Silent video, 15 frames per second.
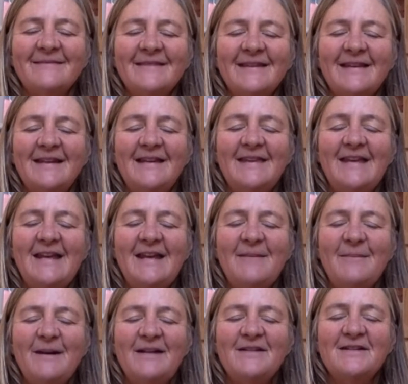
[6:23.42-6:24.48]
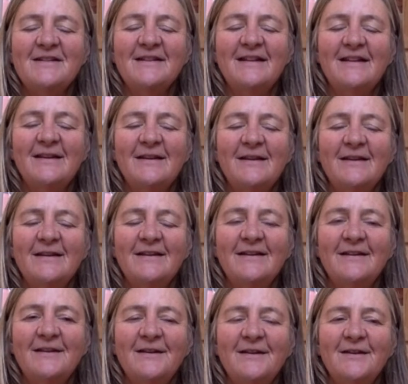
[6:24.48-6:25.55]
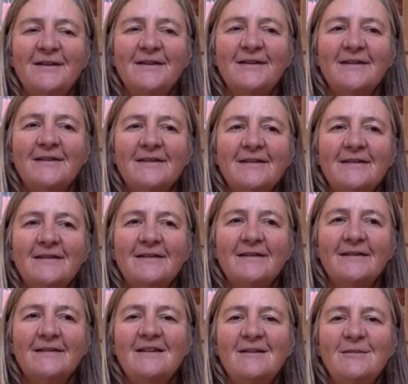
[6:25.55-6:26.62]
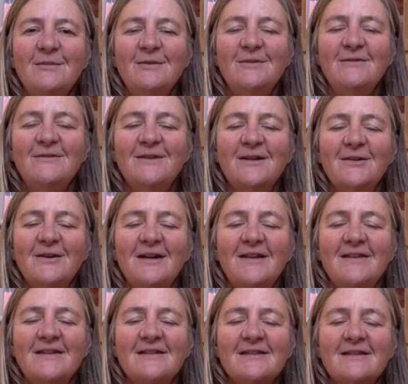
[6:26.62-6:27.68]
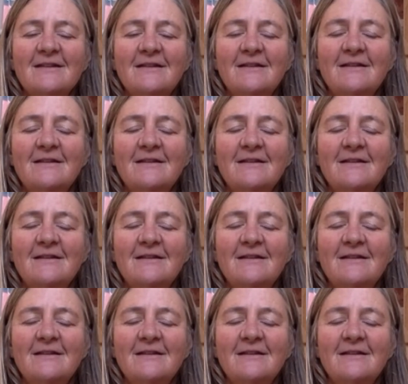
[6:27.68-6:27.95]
And then imagining the earth moving around the sun.